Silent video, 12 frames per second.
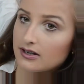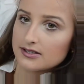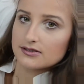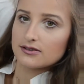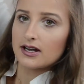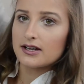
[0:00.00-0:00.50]

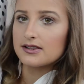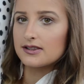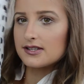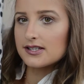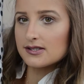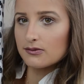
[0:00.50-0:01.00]
also got
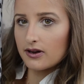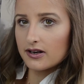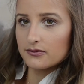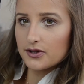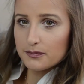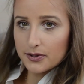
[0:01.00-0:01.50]
this
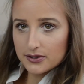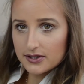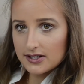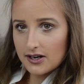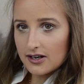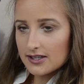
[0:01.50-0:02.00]
one with polka
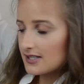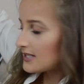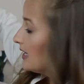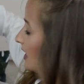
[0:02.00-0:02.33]
dots,